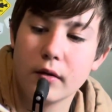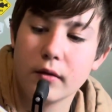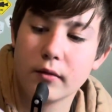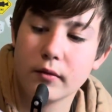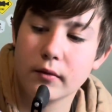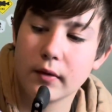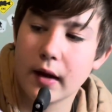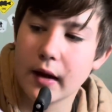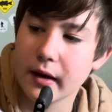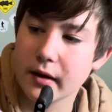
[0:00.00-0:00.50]

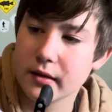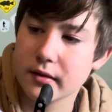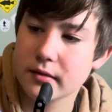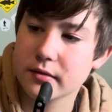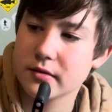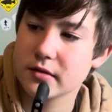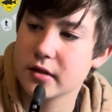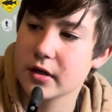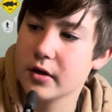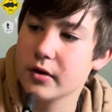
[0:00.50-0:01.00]
rod.
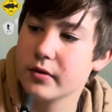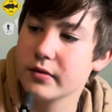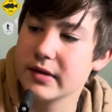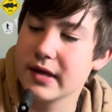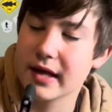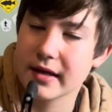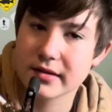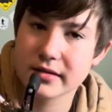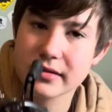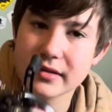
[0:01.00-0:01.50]
So
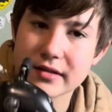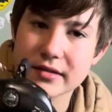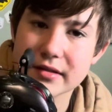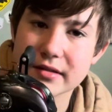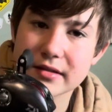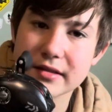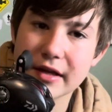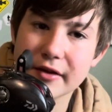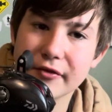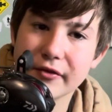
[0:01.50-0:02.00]
yes, this is
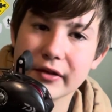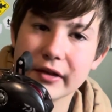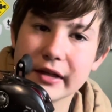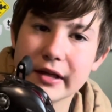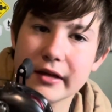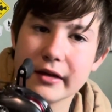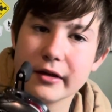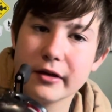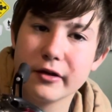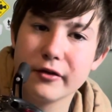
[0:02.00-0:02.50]
definitely
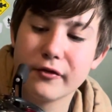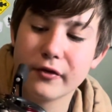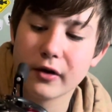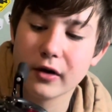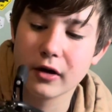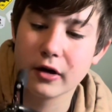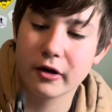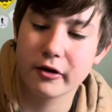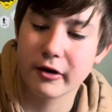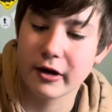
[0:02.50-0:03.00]
good
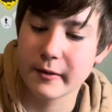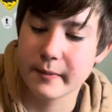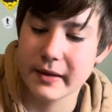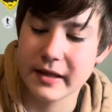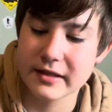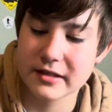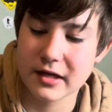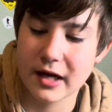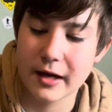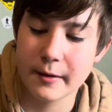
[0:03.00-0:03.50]
for
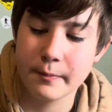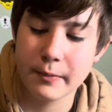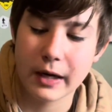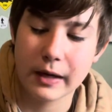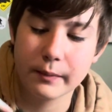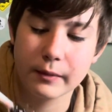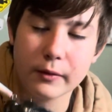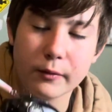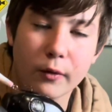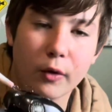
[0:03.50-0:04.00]
crankbaits. I
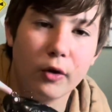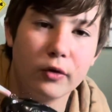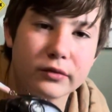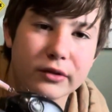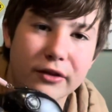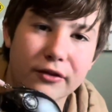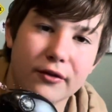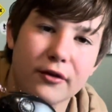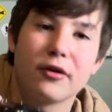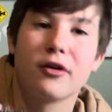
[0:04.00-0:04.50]
probably will only
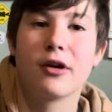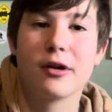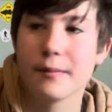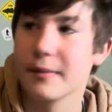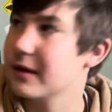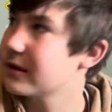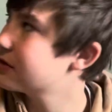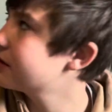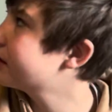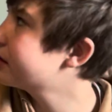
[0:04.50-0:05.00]
throw
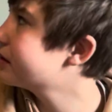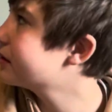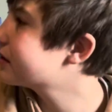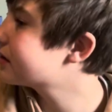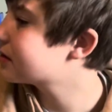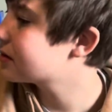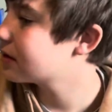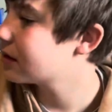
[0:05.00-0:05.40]
crankbaits on this.